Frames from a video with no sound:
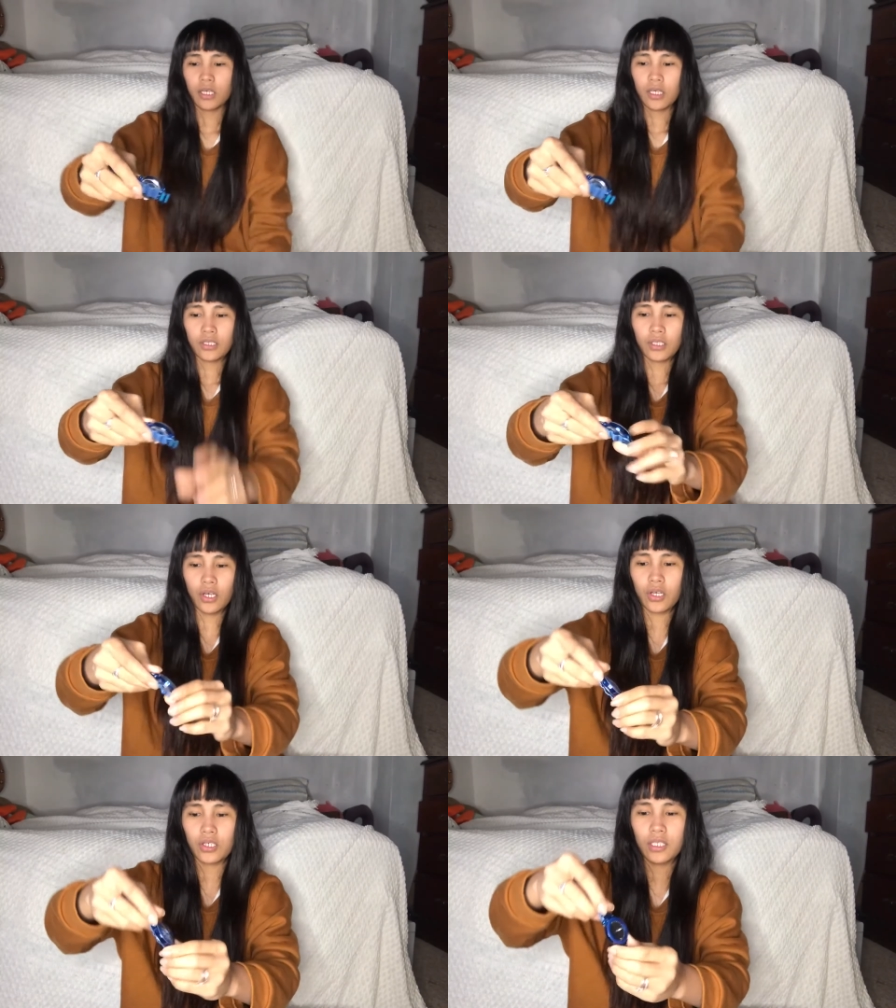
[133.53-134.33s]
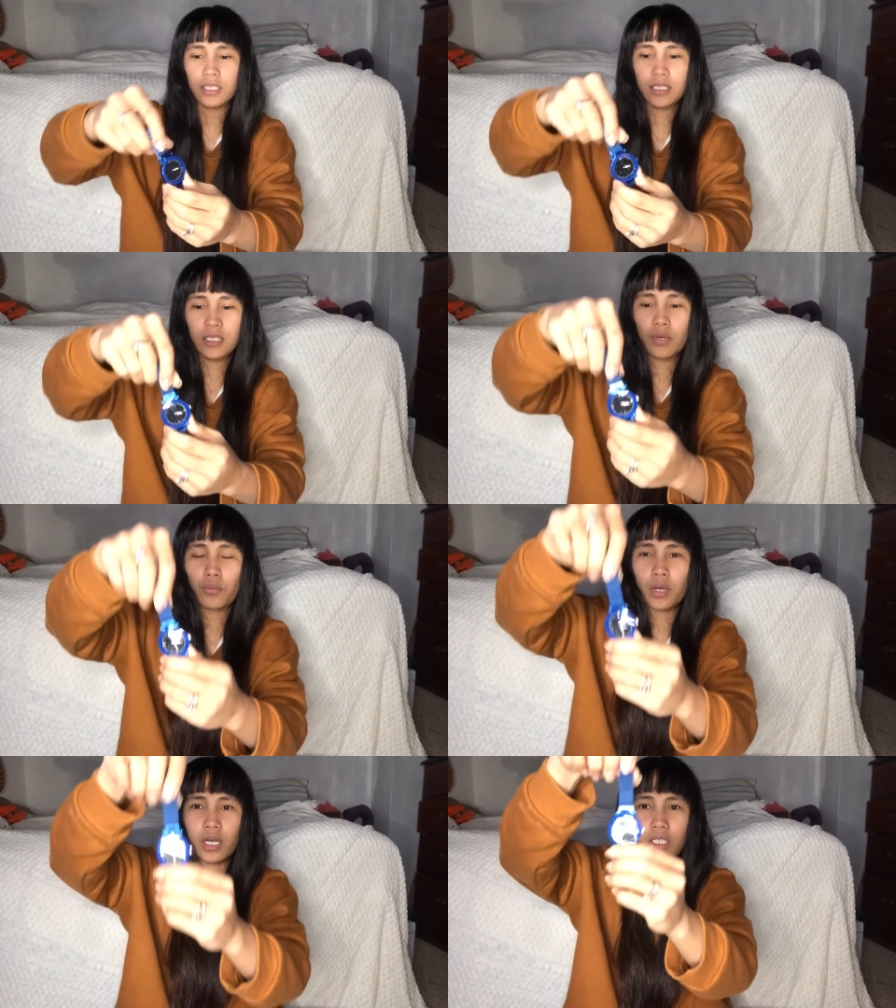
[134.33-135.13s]
So this is the
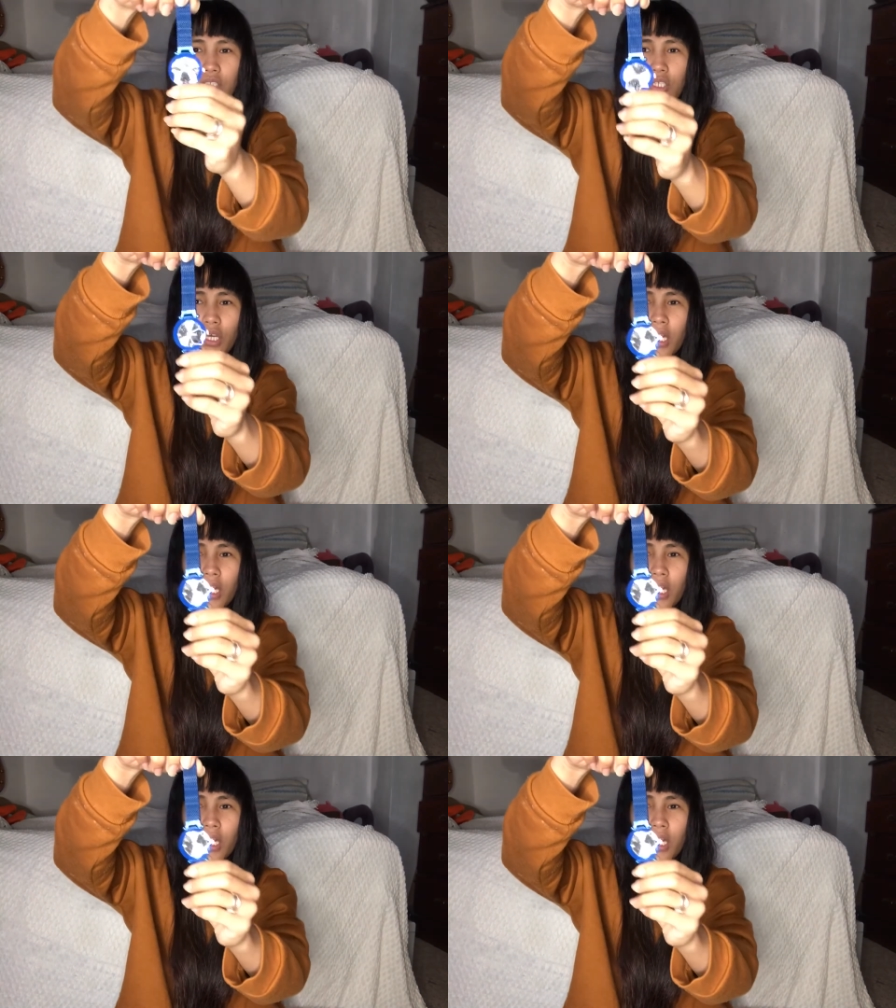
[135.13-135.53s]
watch.